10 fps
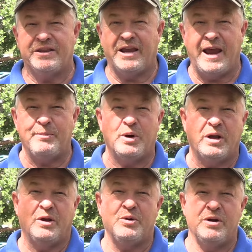at the
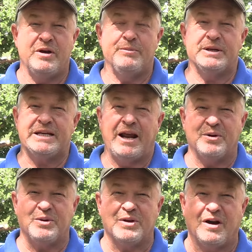Amarillo
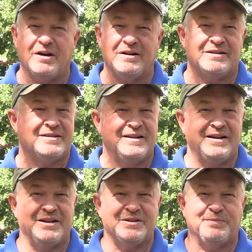Botanical Gardens.
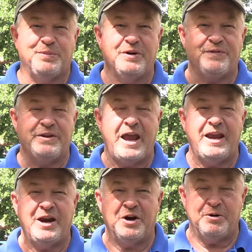It's a beautiful day
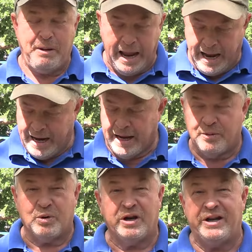here in May,
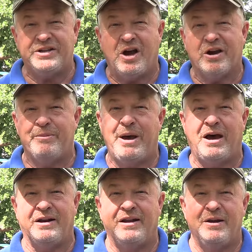and we're going to talk
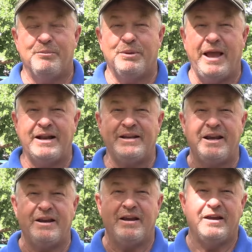about
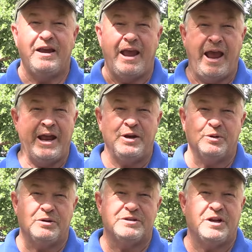planting
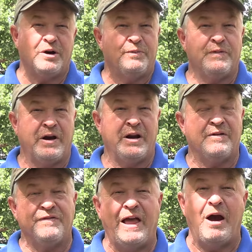annuals in our
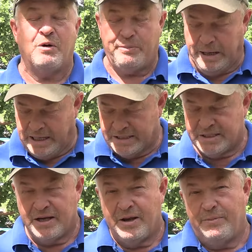flower beds.
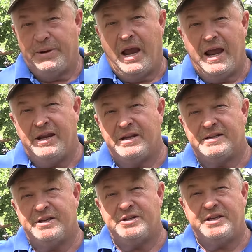Behind
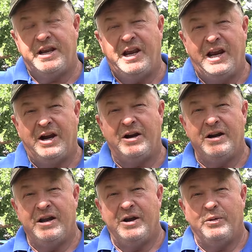us, you see here,
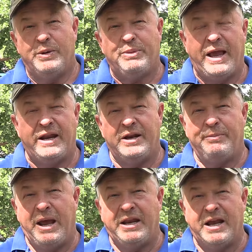we planted a
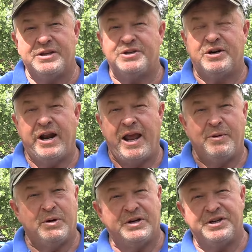bed yesterday.
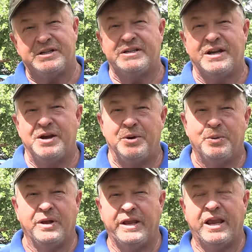We're just
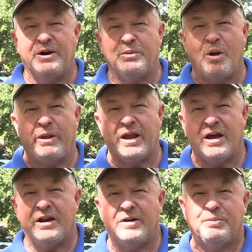really getting rolling
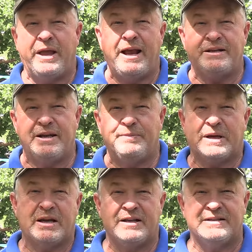on planting
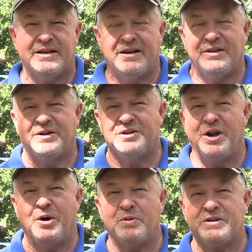because there's
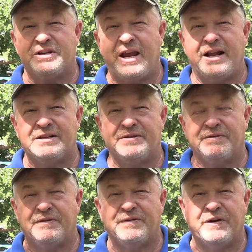no chance of
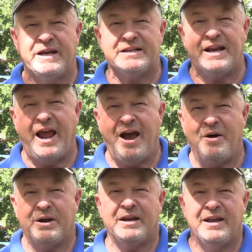a freeze
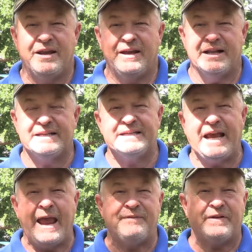now, and it's
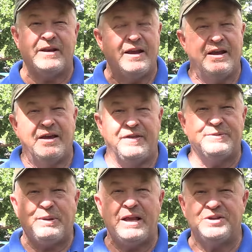safe. And
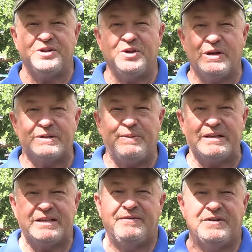these plants are too
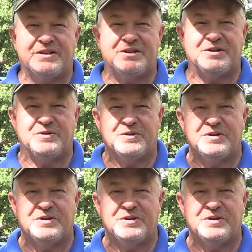expensive just to